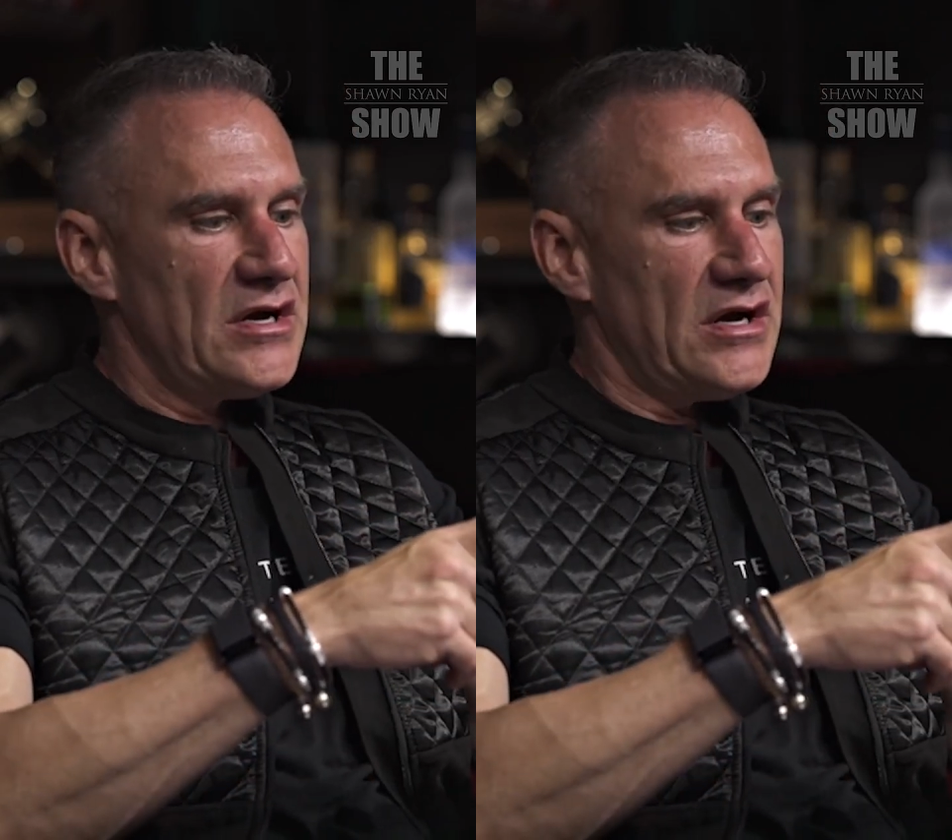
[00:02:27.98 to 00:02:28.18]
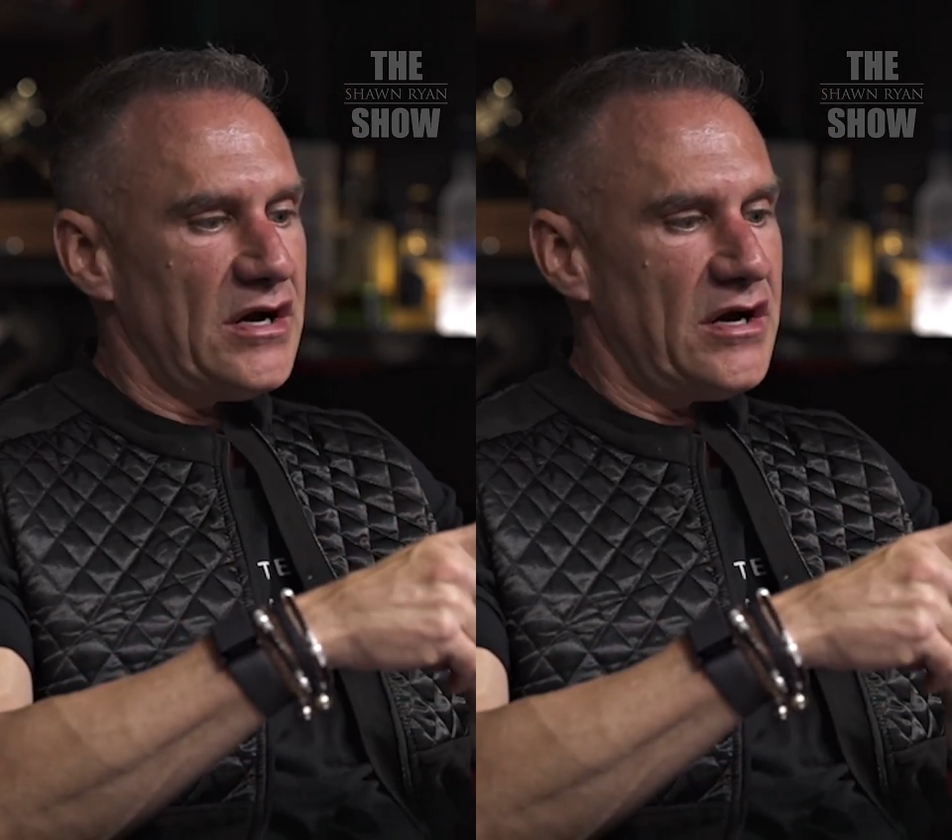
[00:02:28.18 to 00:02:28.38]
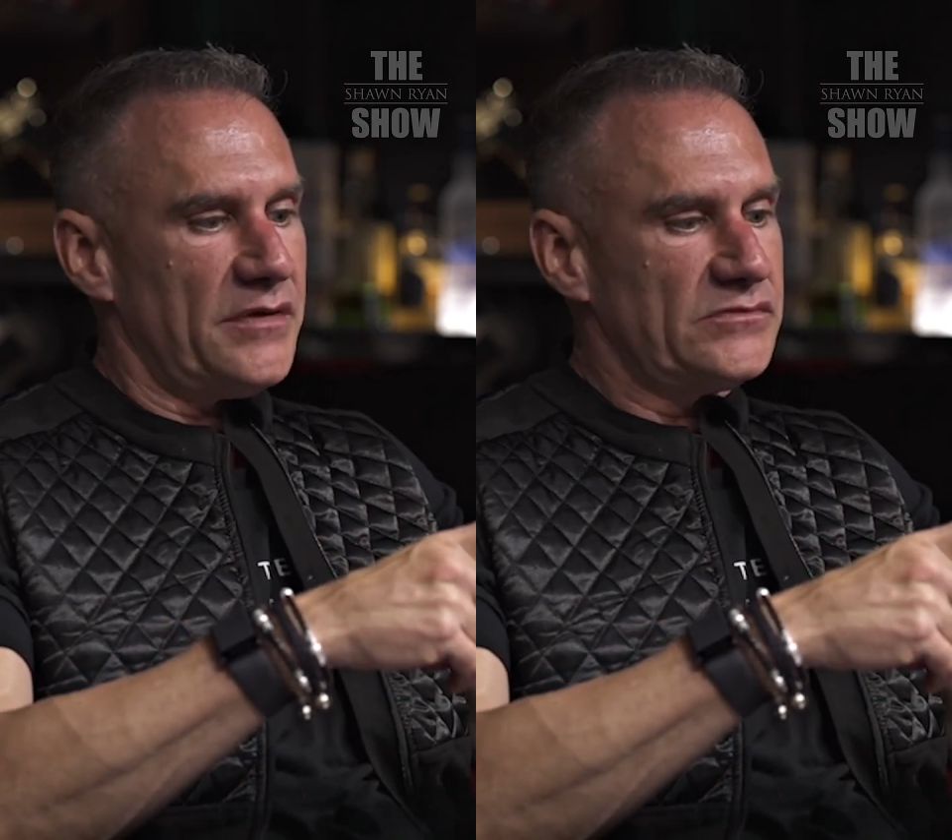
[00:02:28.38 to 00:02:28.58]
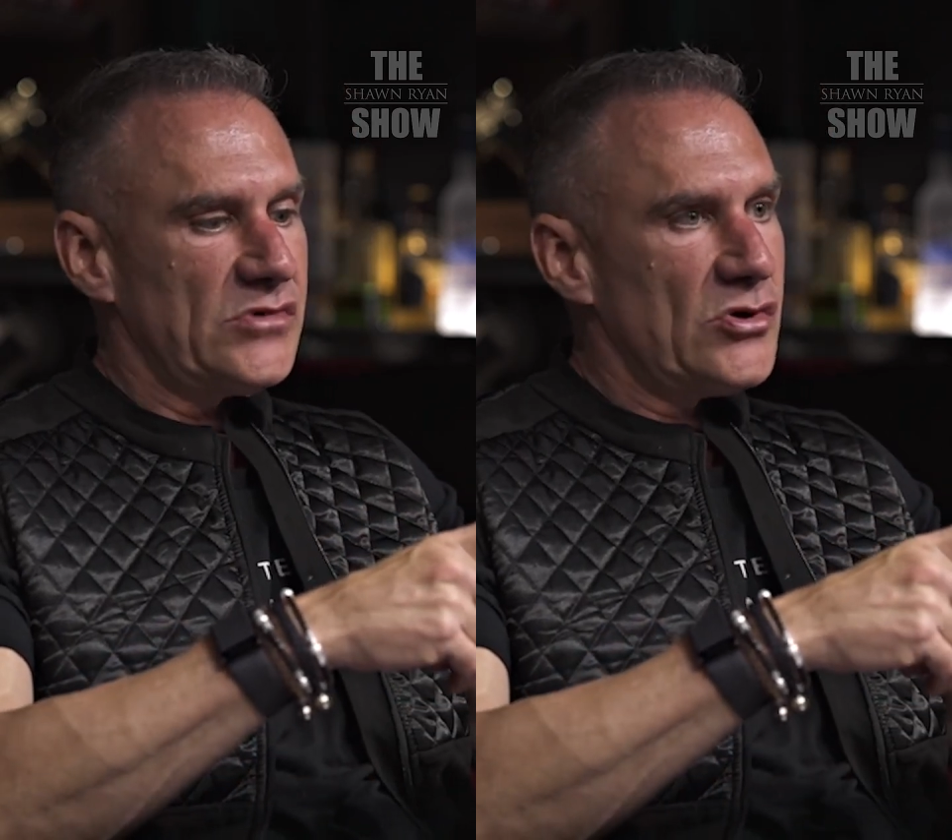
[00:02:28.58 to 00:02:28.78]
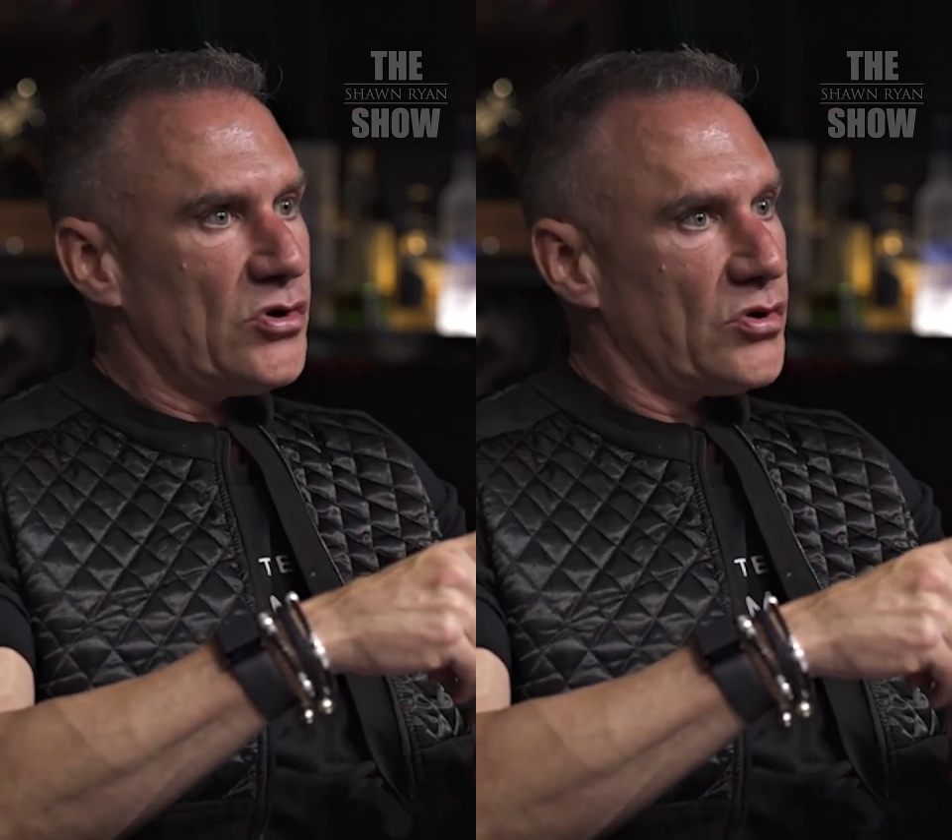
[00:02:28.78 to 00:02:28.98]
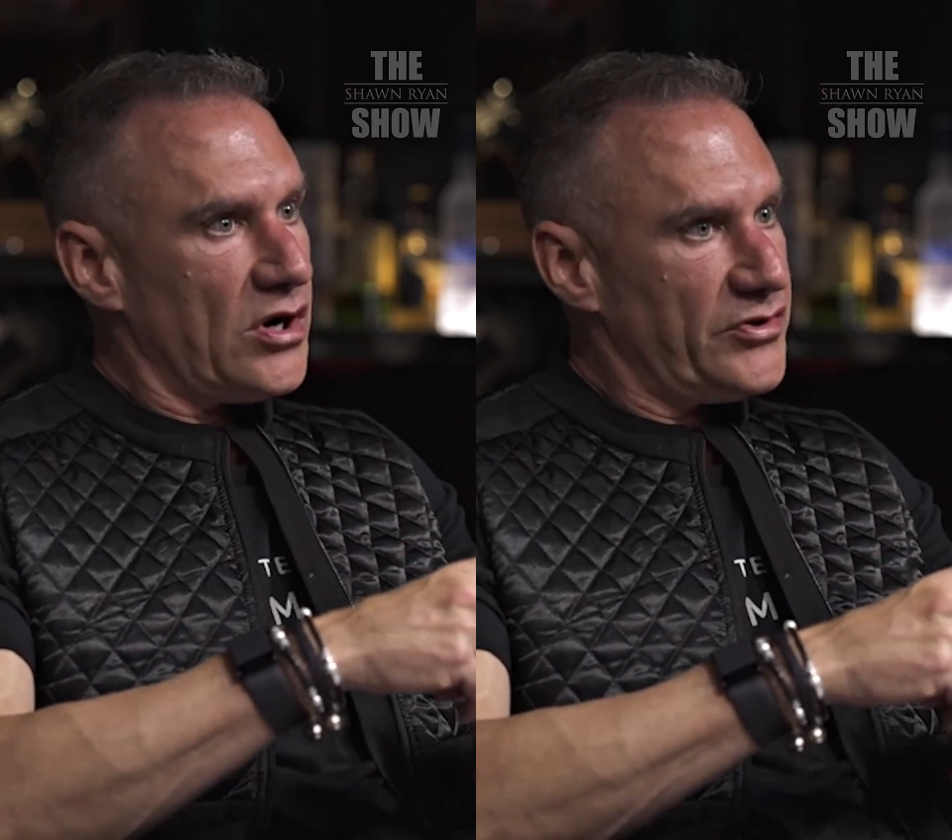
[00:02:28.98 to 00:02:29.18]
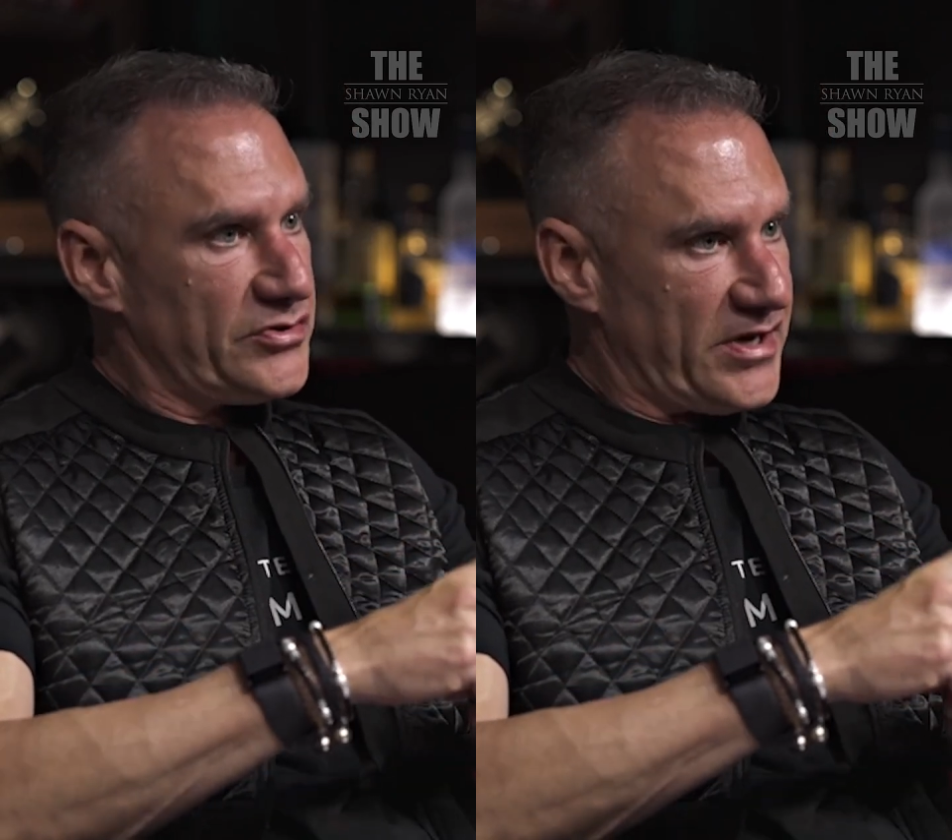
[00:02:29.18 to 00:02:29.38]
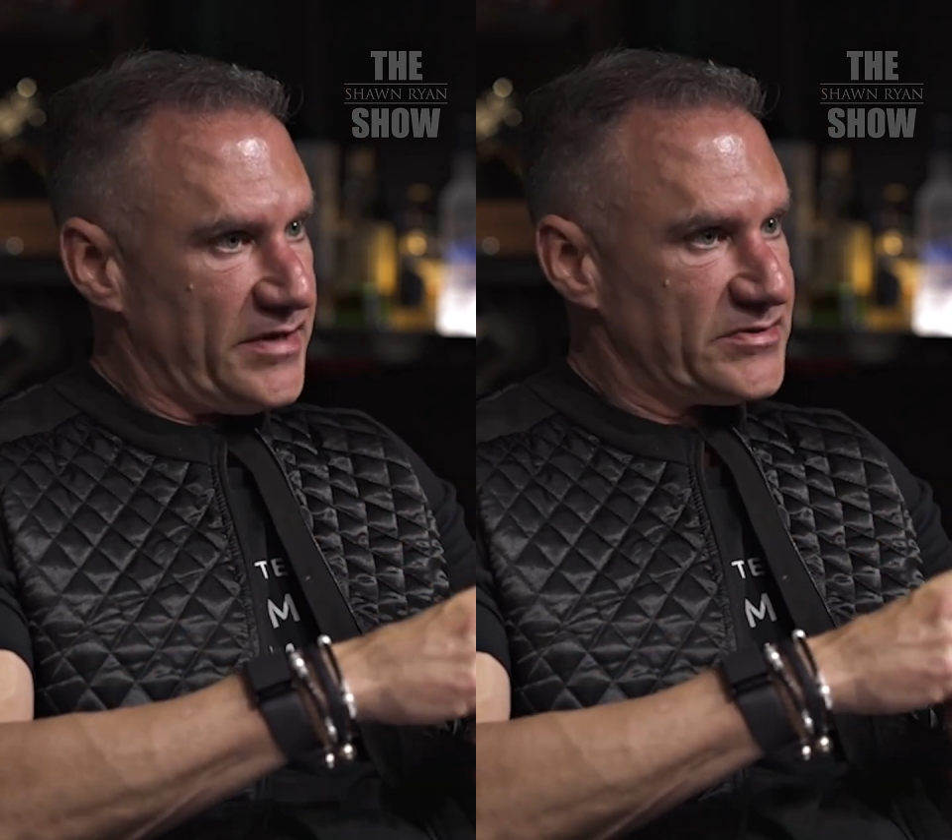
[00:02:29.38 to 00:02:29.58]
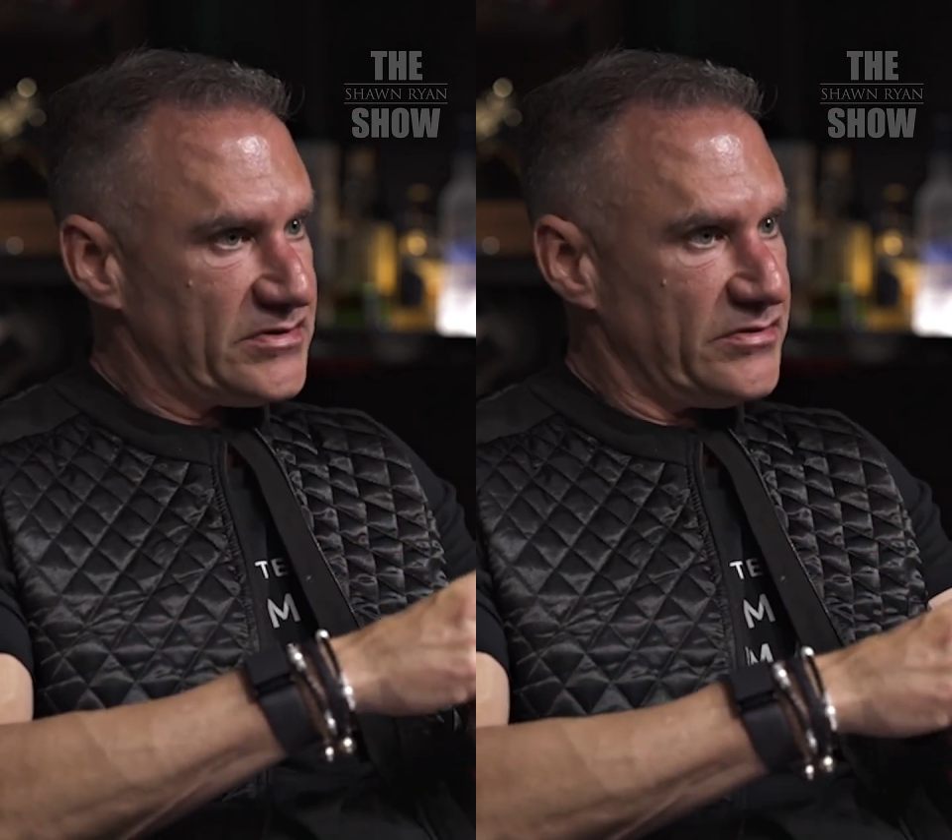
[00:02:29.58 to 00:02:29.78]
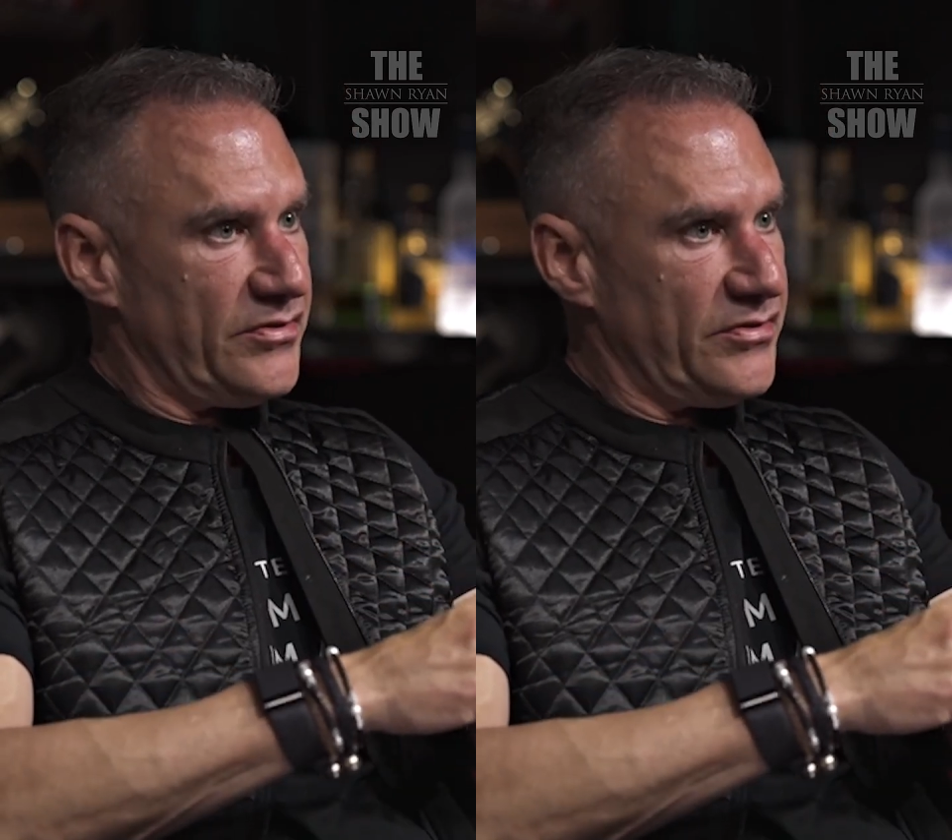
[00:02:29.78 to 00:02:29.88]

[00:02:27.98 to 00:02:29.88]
or other types